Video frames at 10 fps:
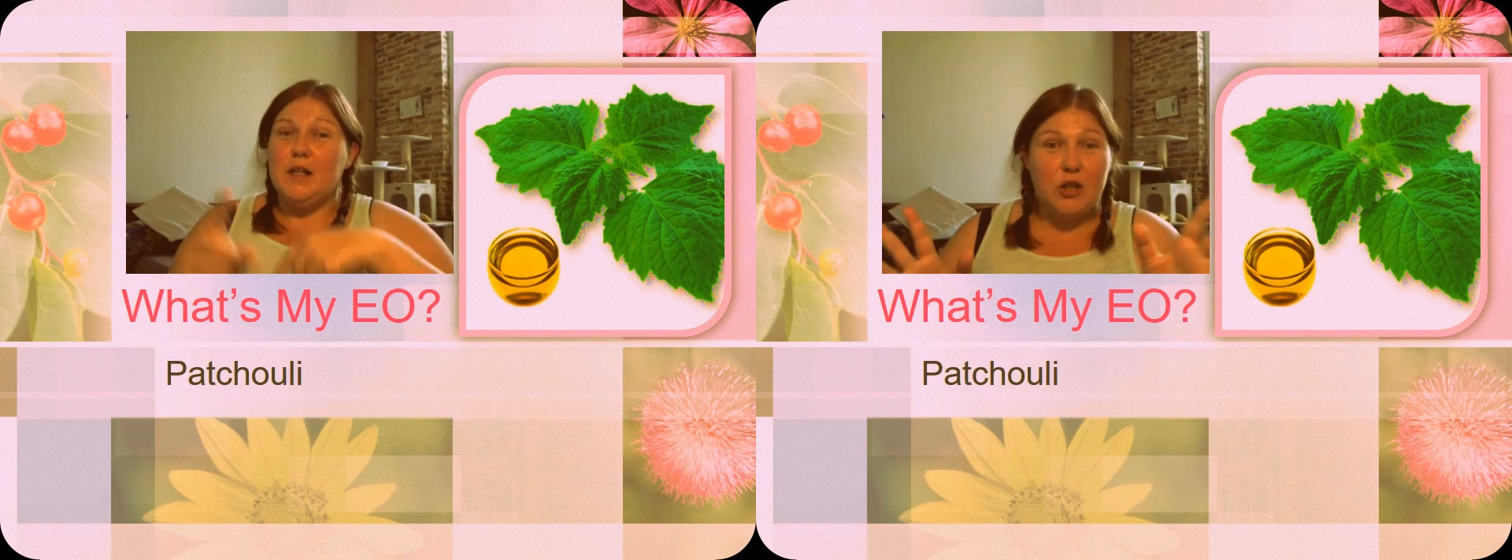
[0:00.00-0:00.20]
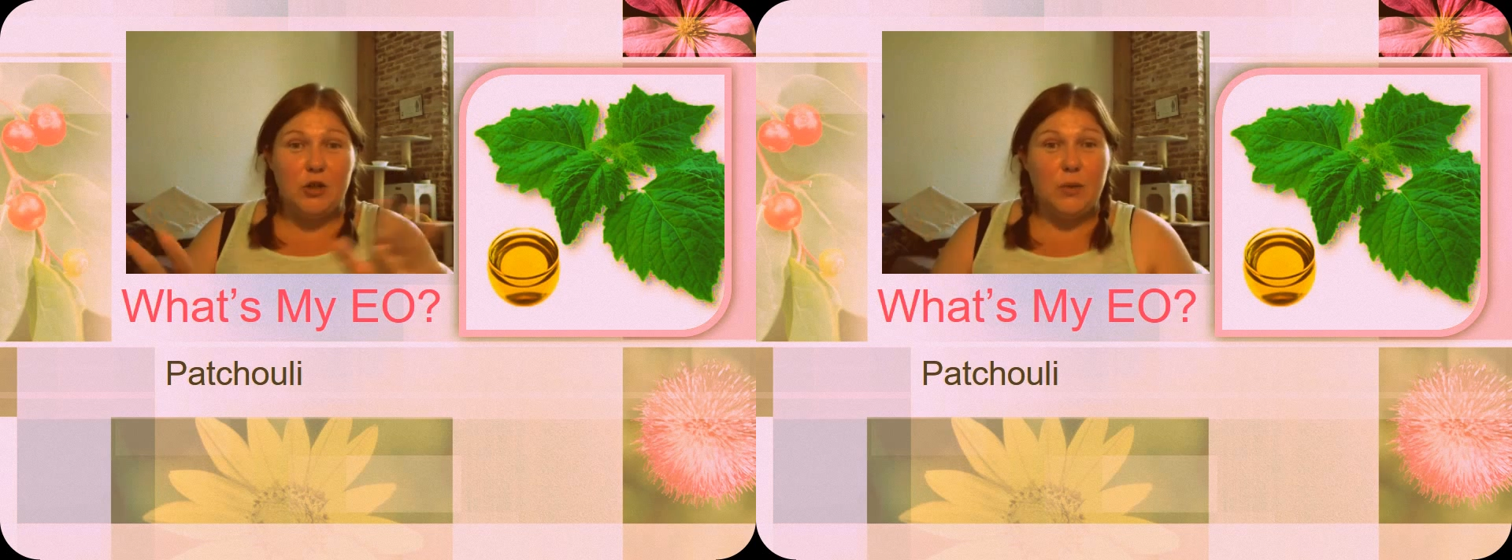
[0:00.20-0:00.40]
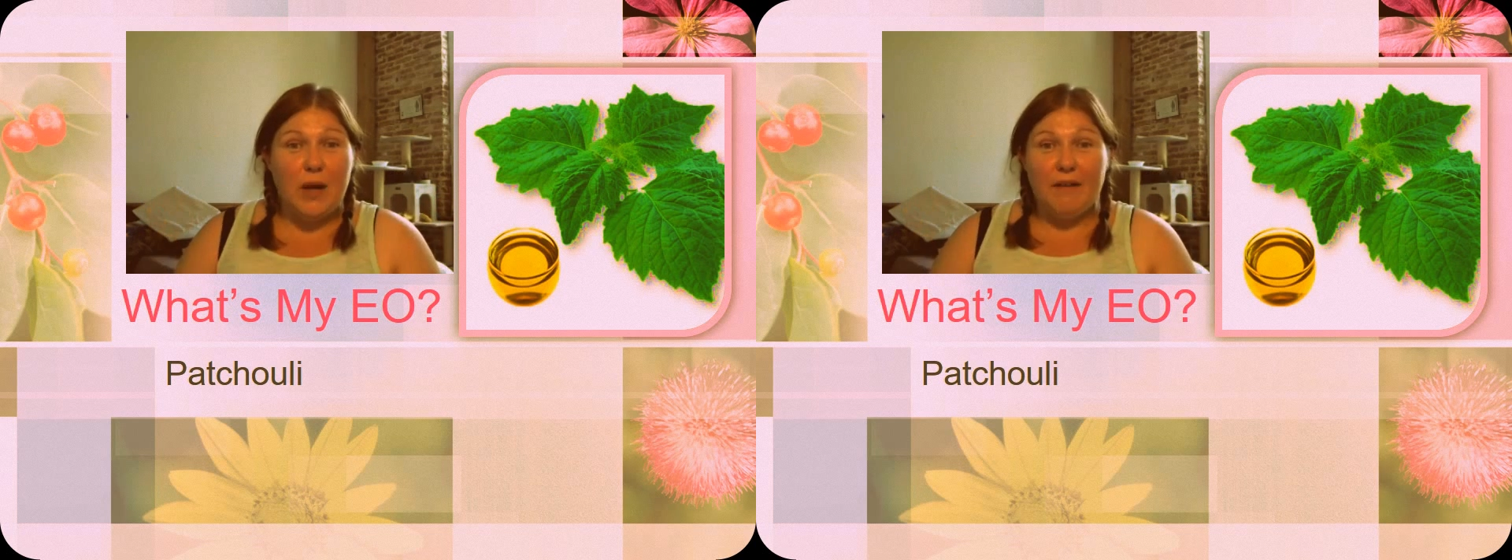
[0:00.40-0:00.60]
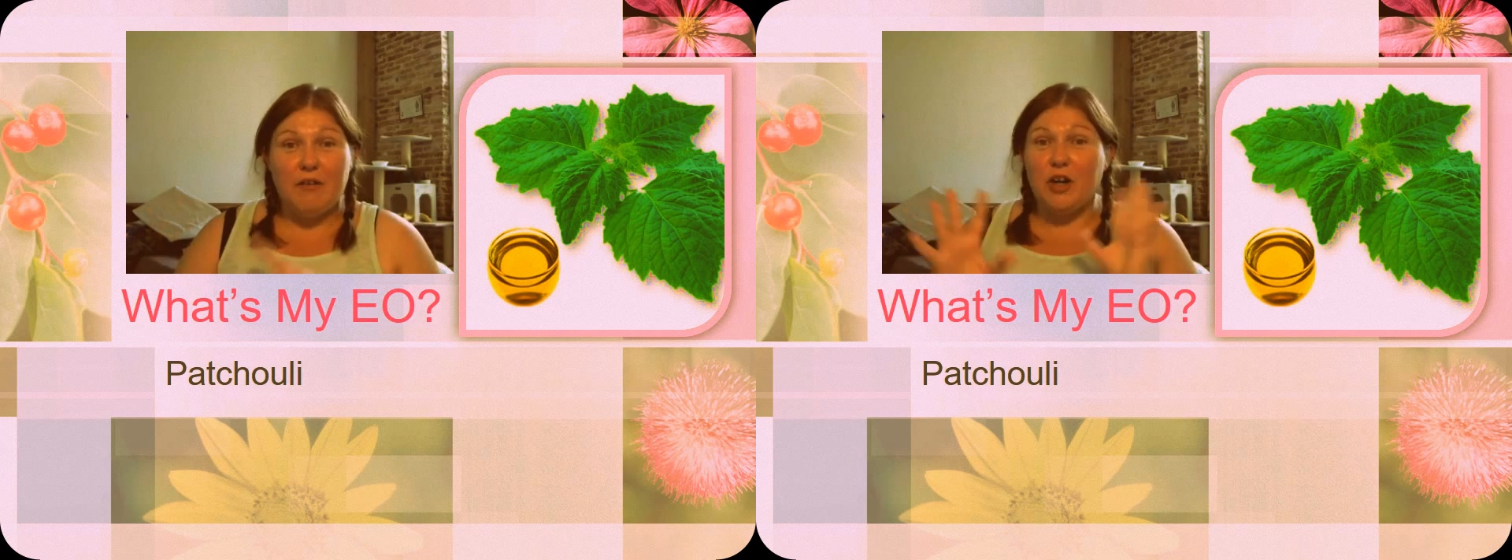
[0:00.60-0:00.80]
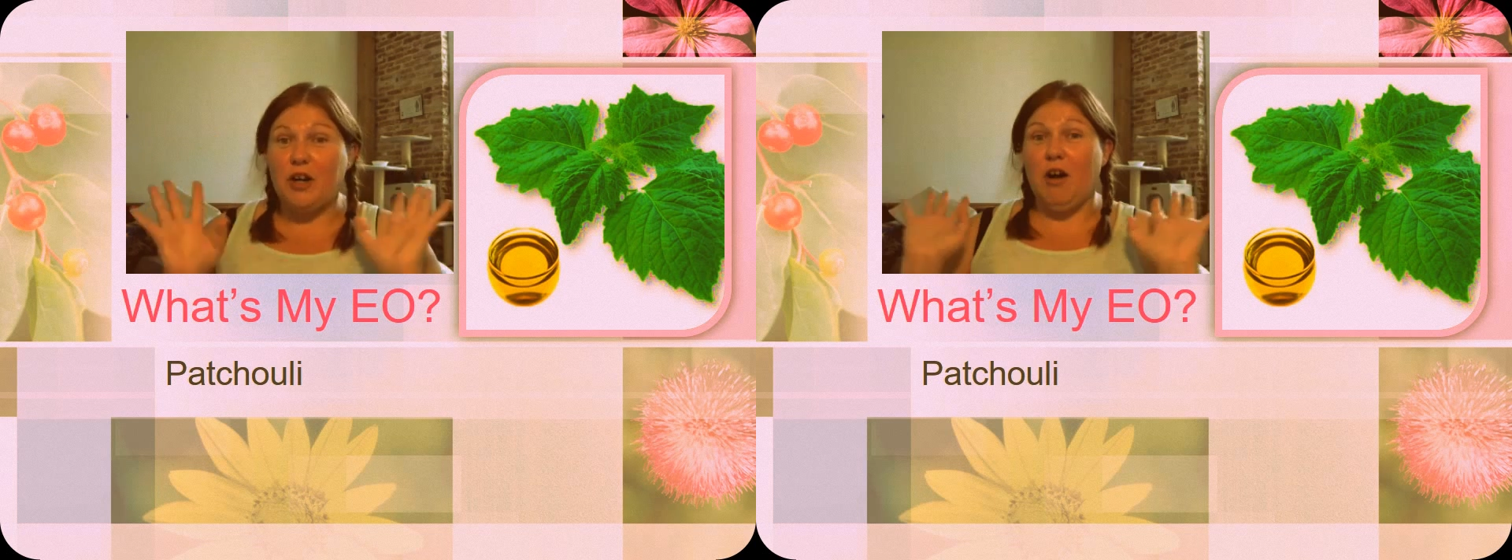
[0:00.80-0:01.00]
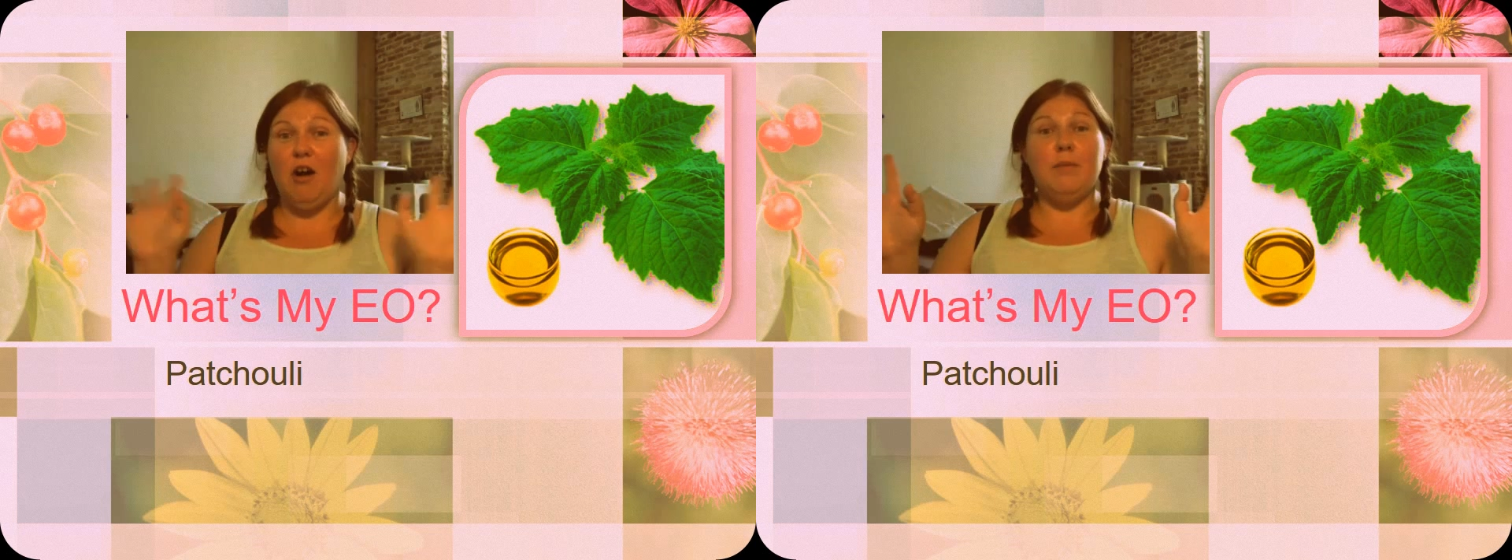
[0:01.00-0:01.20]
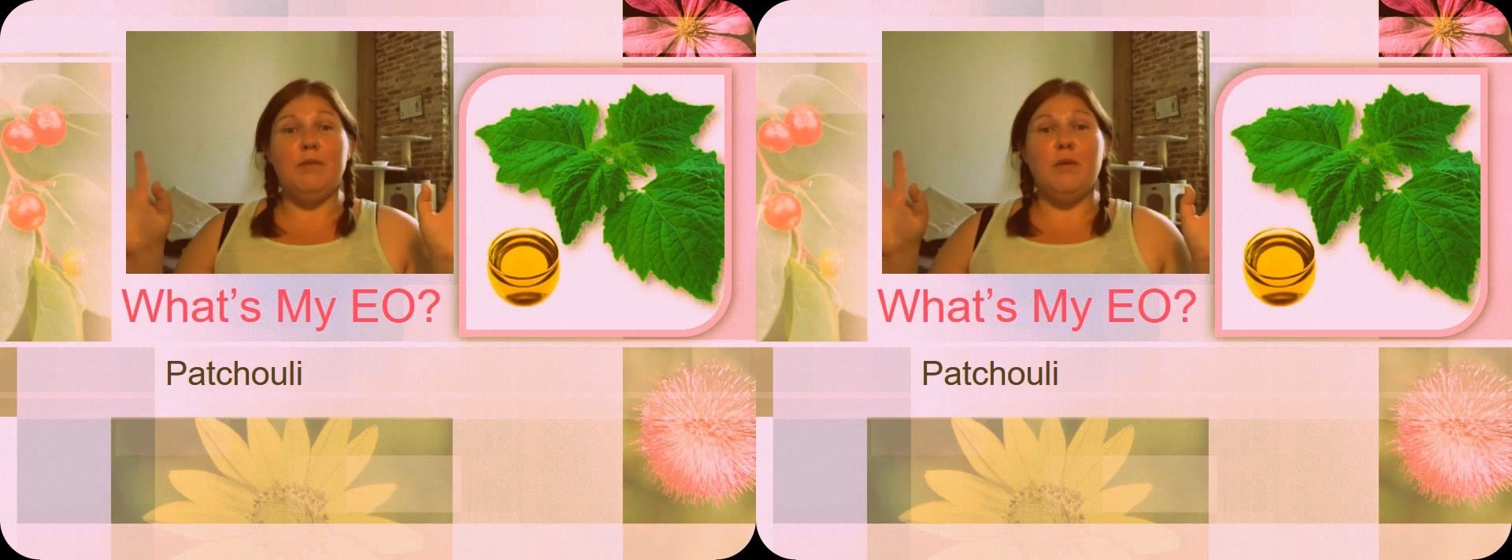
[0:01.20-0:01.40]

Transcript: You have heard it all